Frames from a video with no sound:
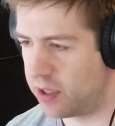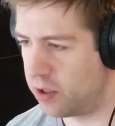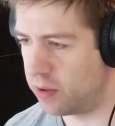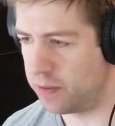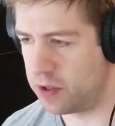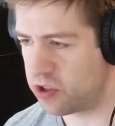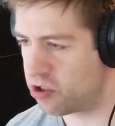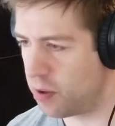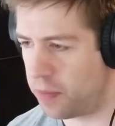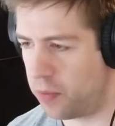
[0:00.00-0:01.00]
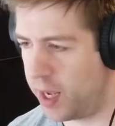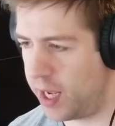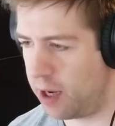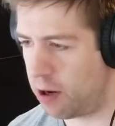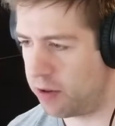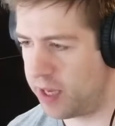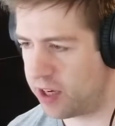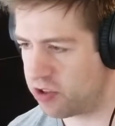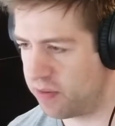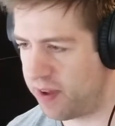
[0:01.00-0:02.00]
You'll strip away all the extra